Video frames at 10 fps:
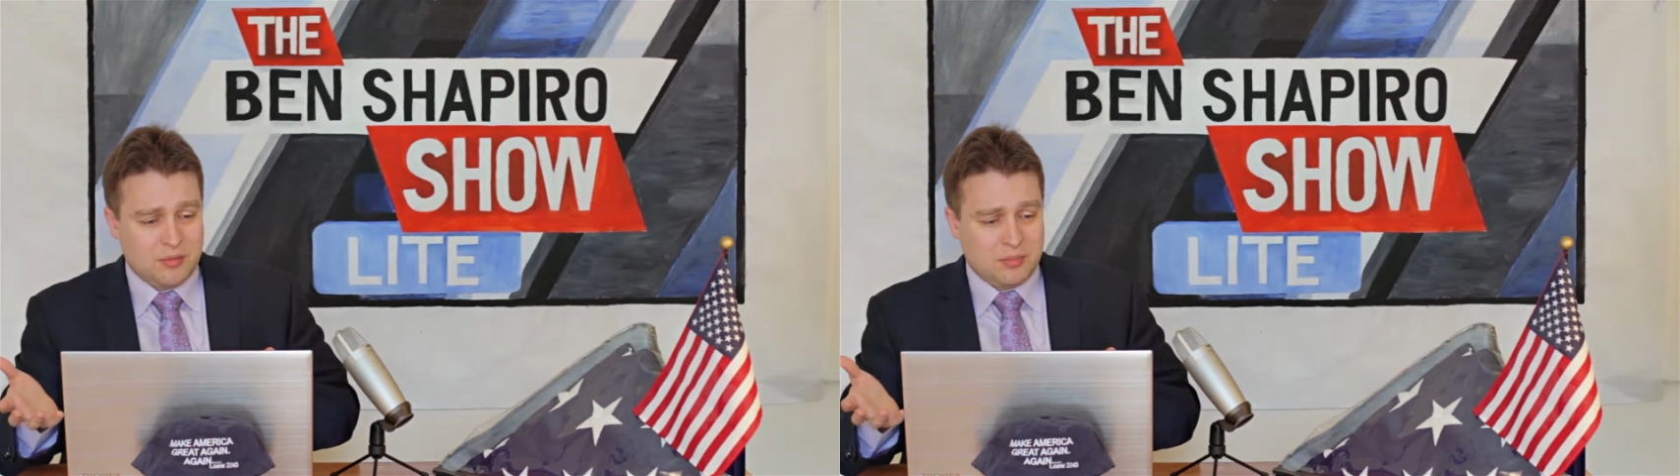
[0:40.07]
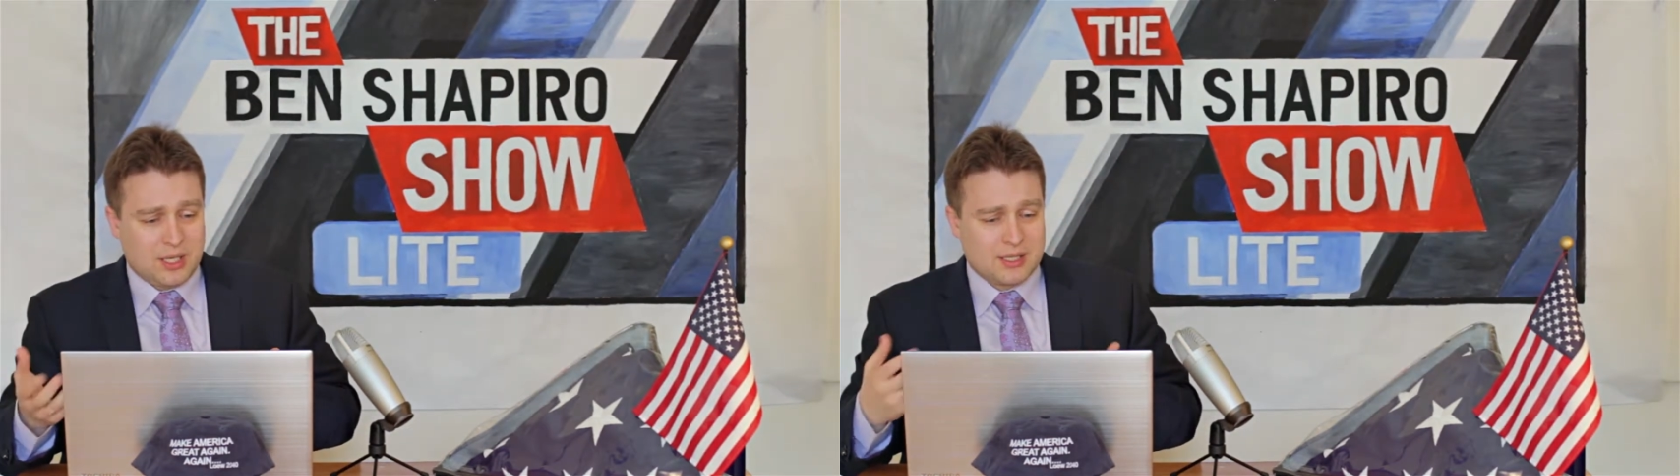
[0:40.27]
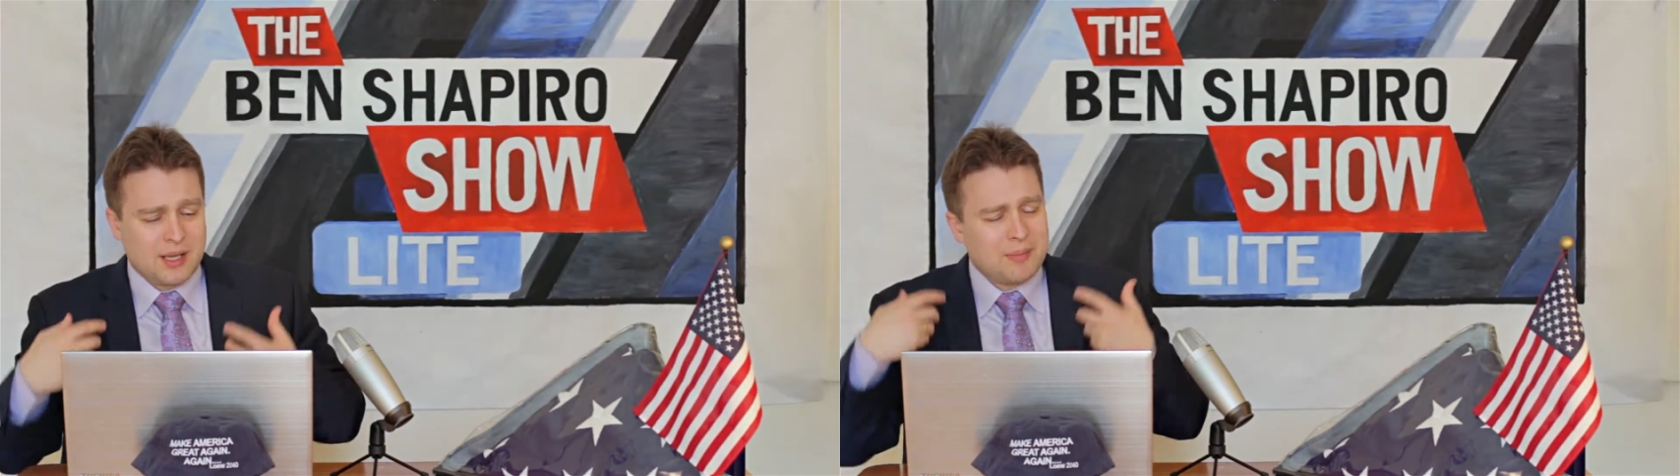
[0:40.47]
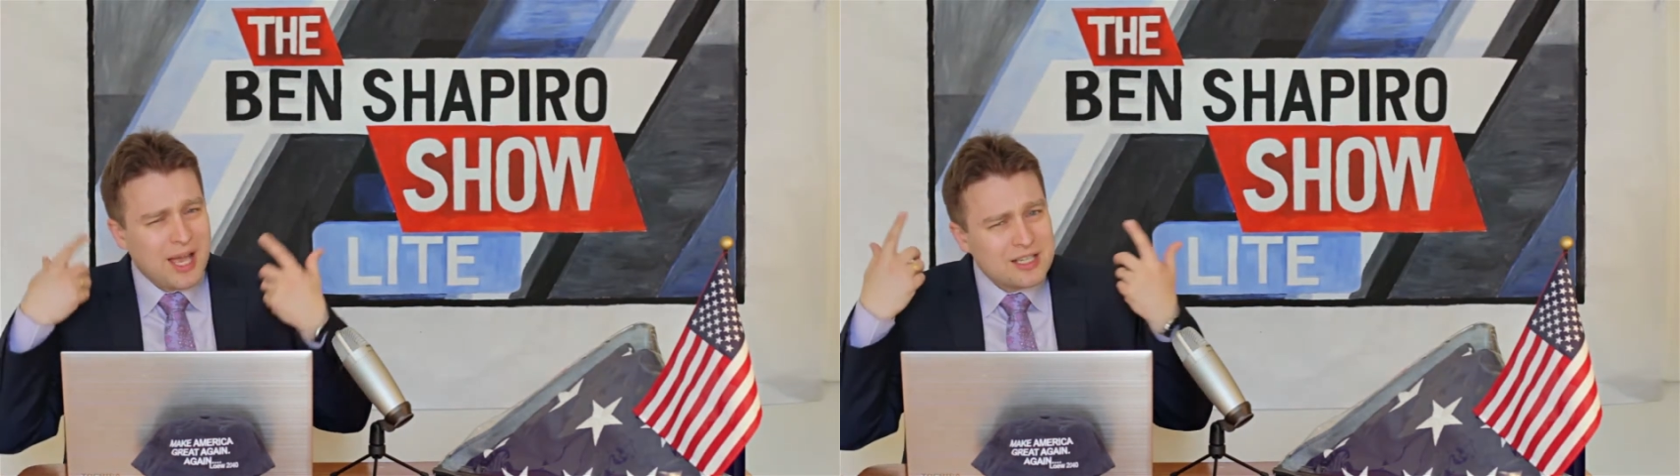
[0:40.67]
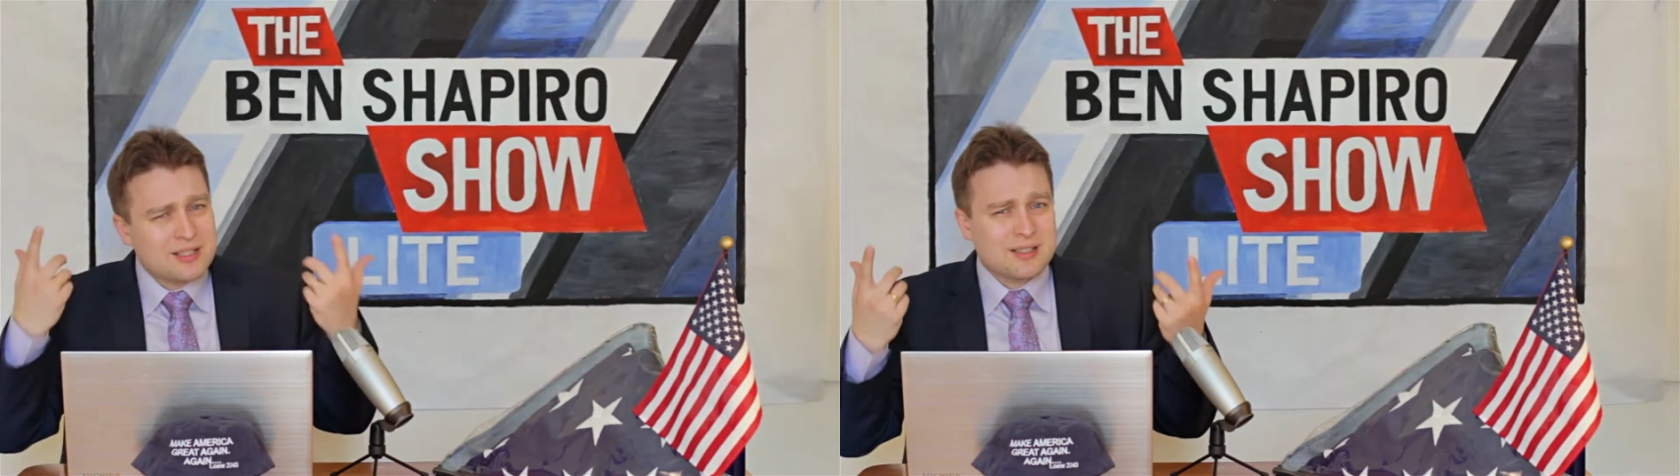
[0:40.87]
because they
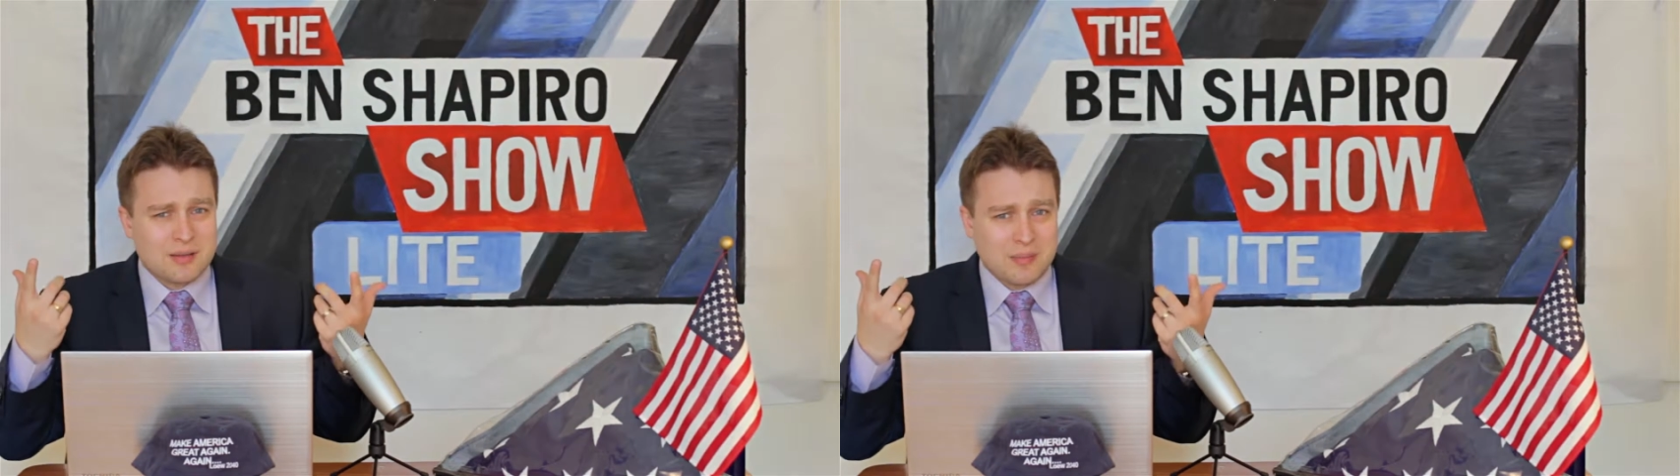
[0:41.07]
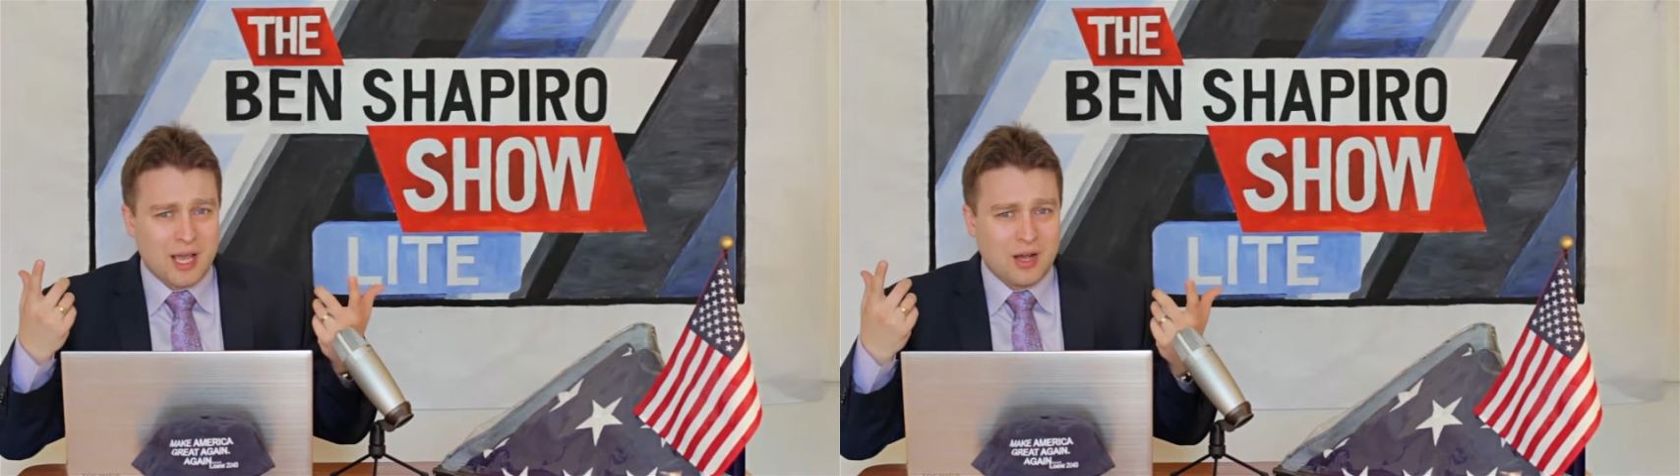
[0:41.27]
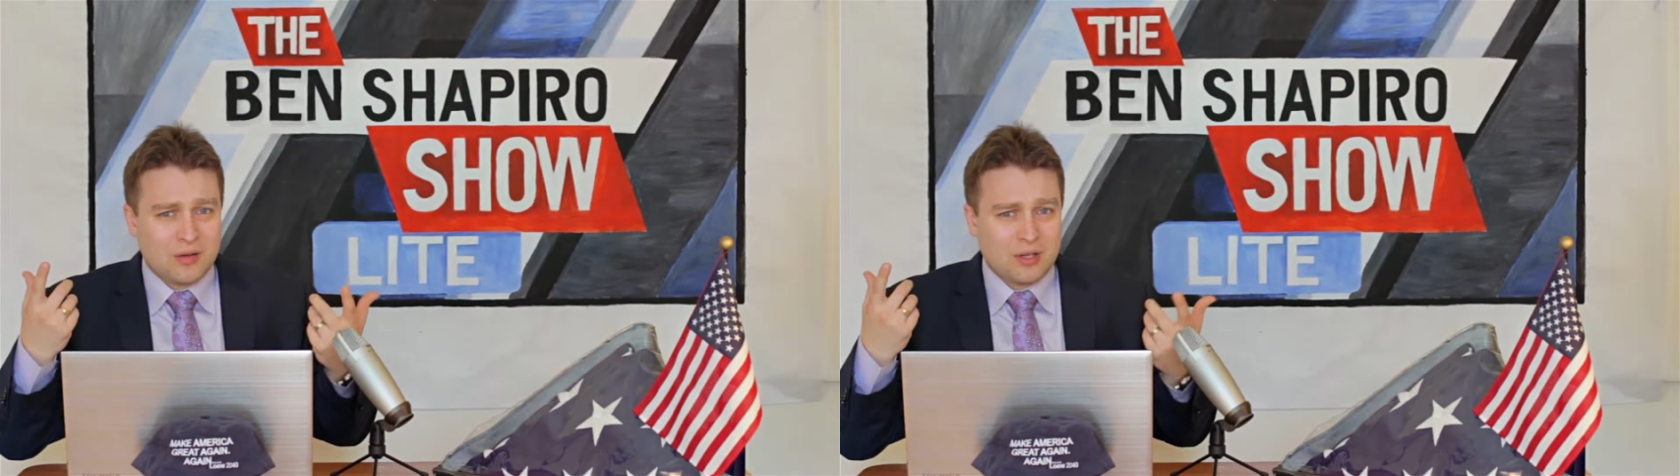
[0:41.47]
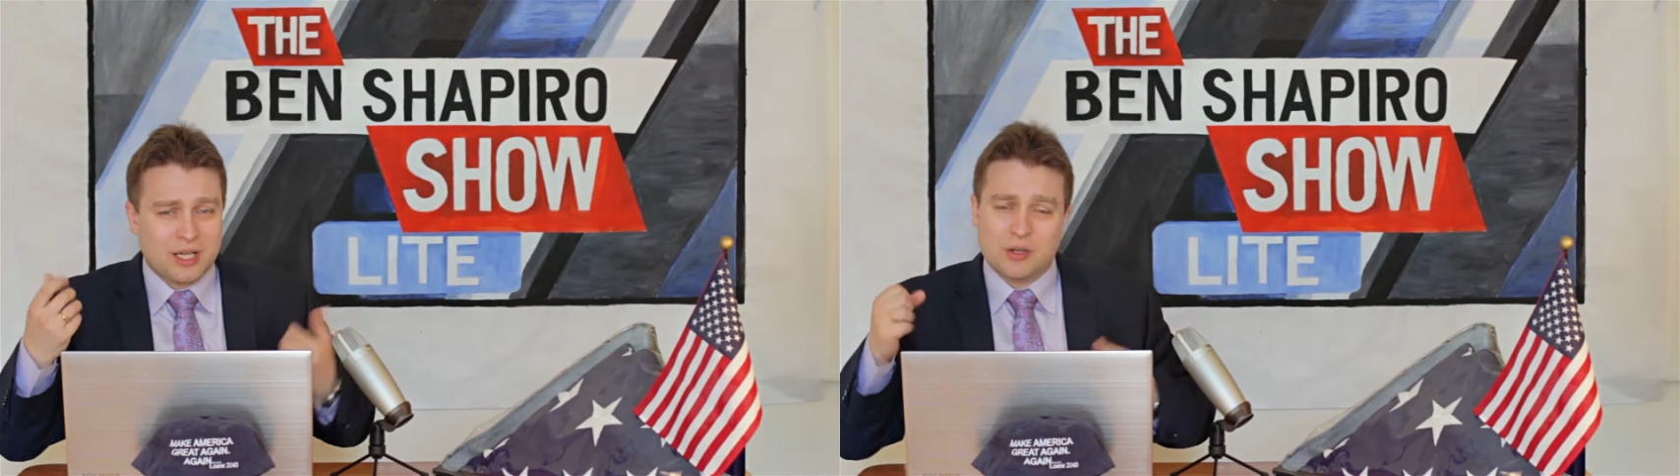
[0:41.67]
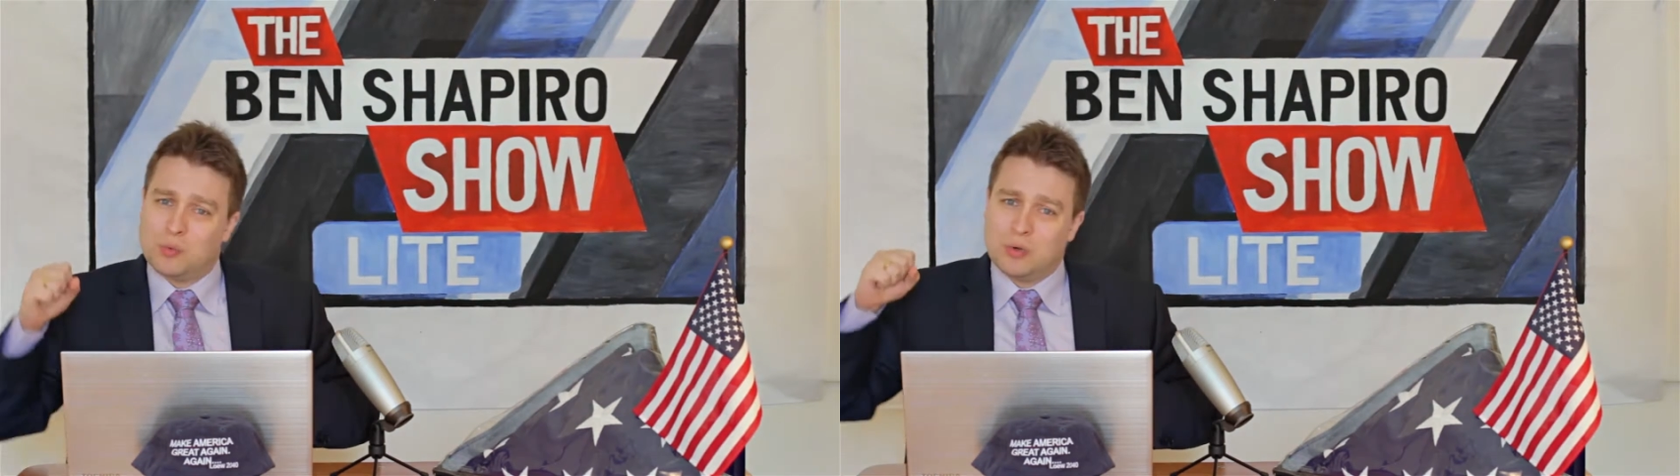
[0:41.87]
imagine somehow, like,